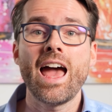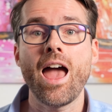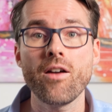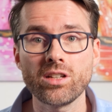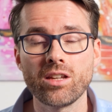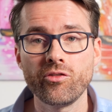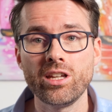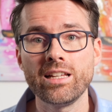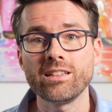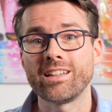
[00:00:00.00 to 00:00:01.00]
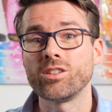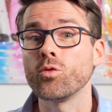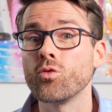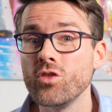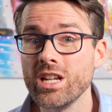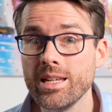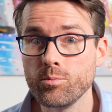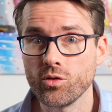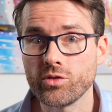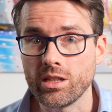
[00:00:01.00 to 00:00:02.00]
having the feeling that you really
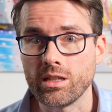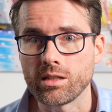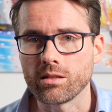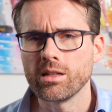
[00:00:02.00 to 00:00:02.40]
moved the needle.